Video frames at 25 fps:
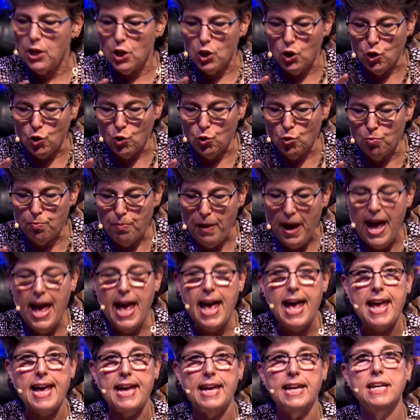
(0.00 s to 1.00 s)
You
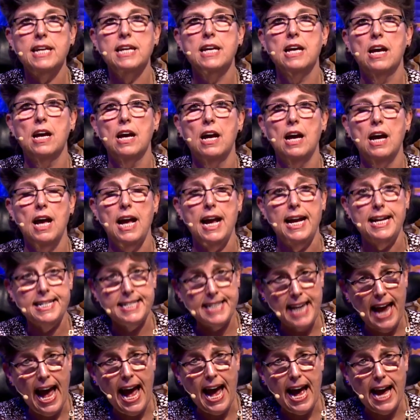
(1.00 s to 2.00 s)
pay a
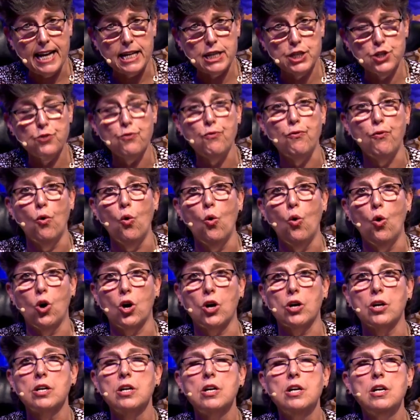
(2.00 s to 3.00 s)
tax
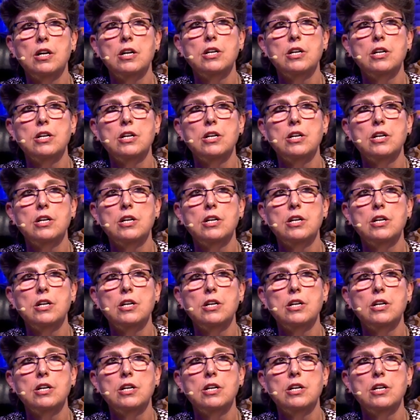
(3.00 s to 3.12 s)
for